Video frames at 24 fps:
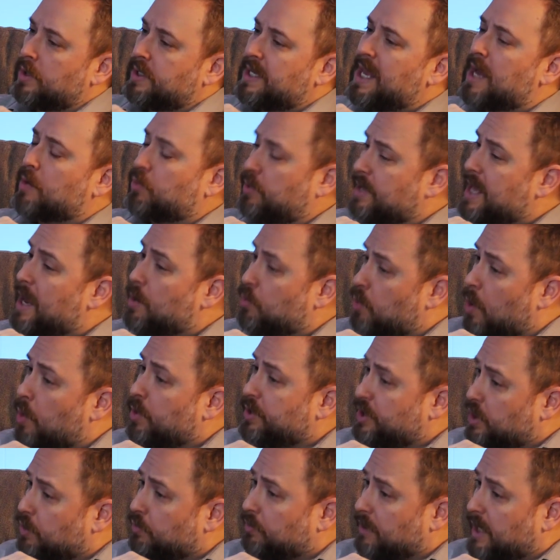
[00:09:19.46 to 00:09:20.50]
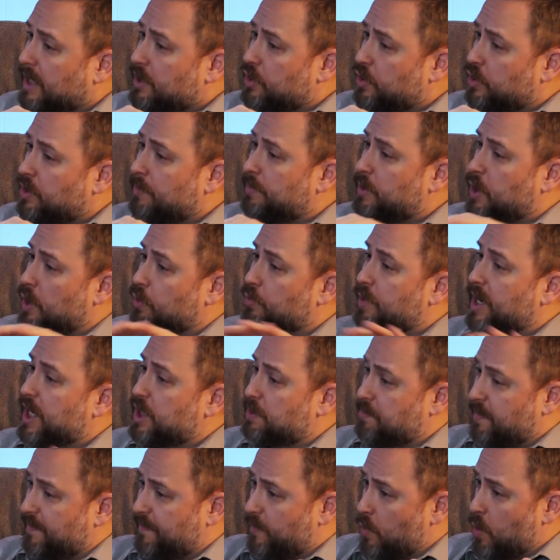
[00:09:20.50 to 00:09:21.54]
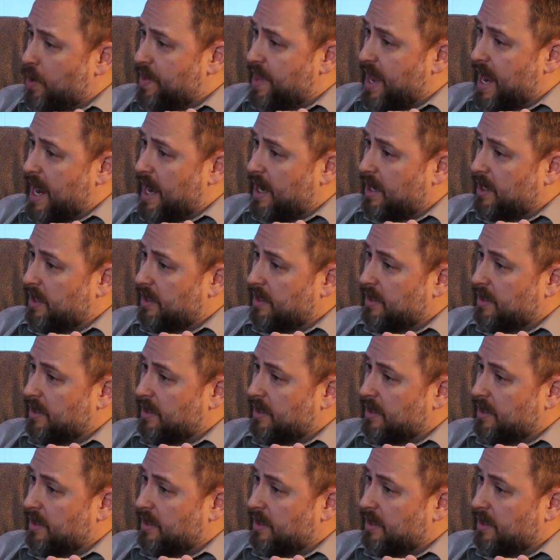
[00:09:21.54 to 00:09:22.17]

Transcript: Yeah. What was your relationship to your rage before that?